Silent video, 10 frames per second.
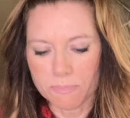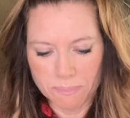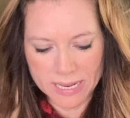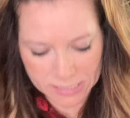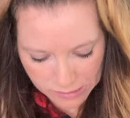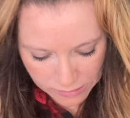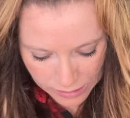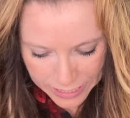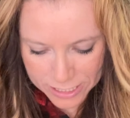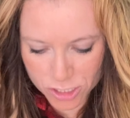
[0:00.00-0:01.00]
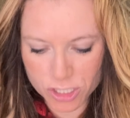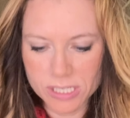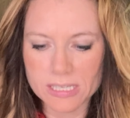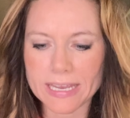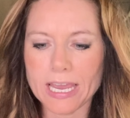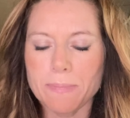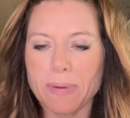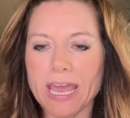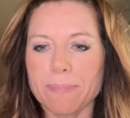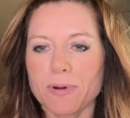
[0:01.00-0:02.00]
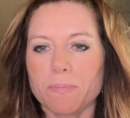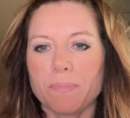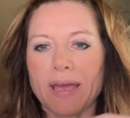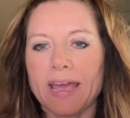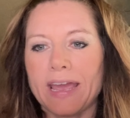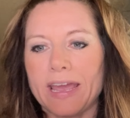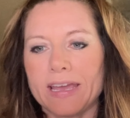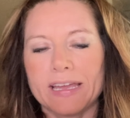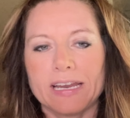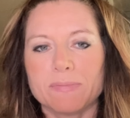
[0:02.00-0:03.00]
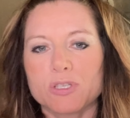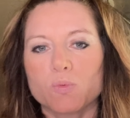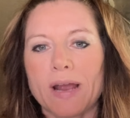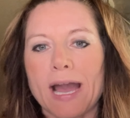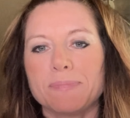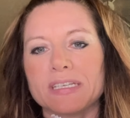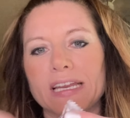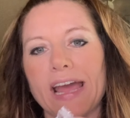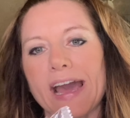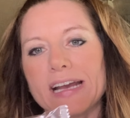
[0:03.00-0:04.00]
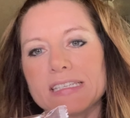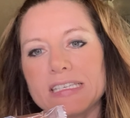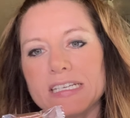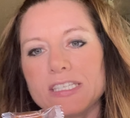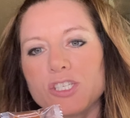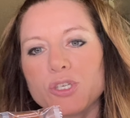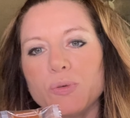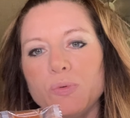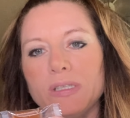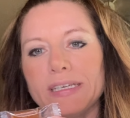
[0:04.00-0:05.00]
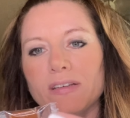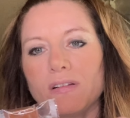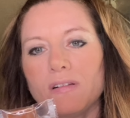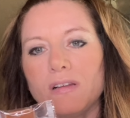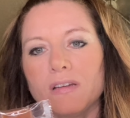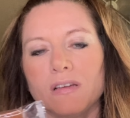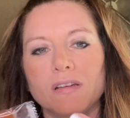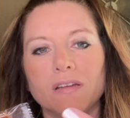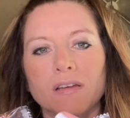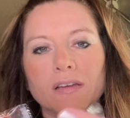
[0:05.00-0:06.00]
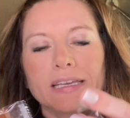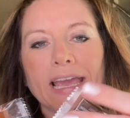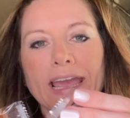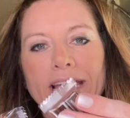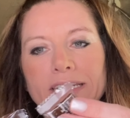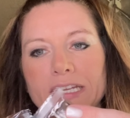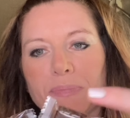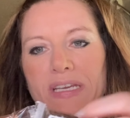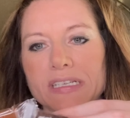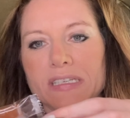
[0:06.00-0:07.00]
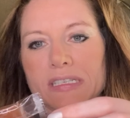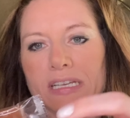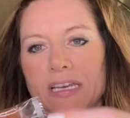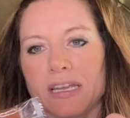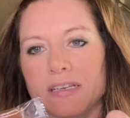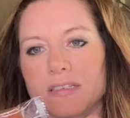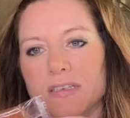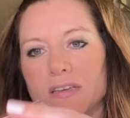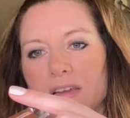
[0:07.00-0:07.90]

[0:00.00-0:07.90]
Basically, it's just like a paper bag and it was wrapped and it has these two little candy pieces in it.